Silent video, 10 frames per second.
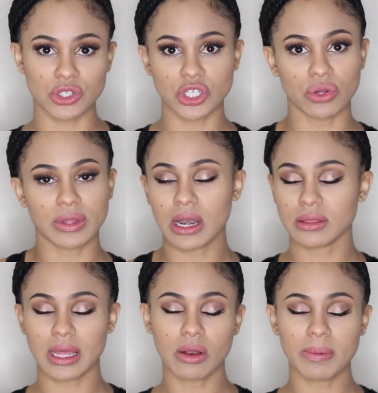So
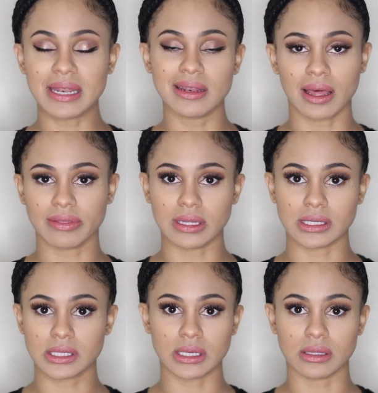that'll be
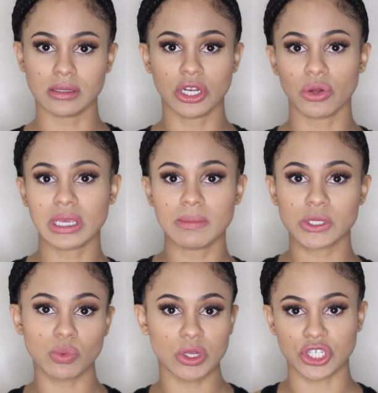nothing to, you know, keep
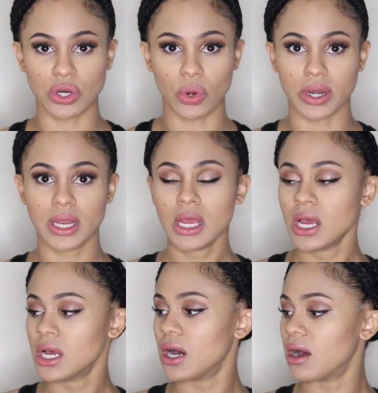switching on
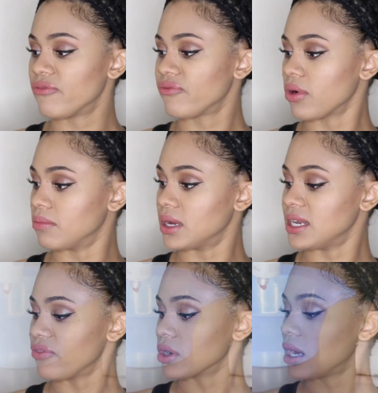from a
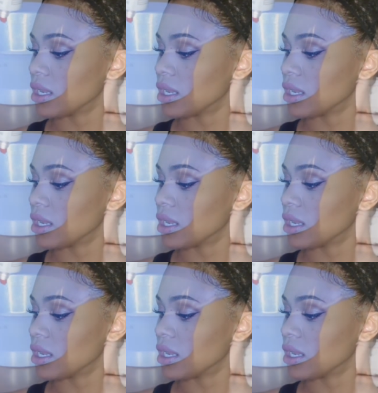different